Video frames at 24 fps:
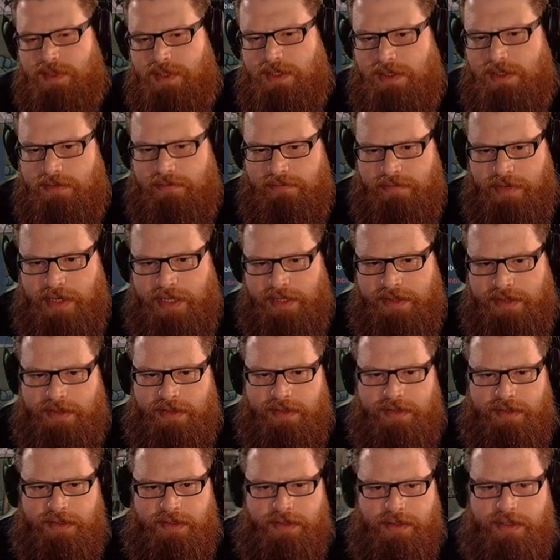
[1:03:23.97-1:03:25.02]
rather
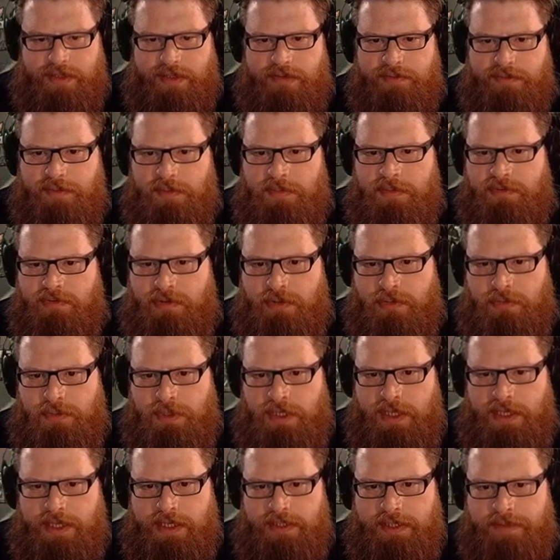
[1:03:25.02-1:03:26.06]
than giving them their own
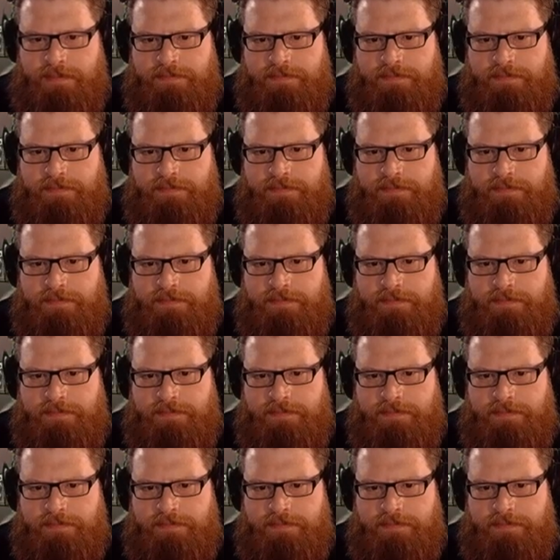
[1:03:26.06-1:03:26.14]
line.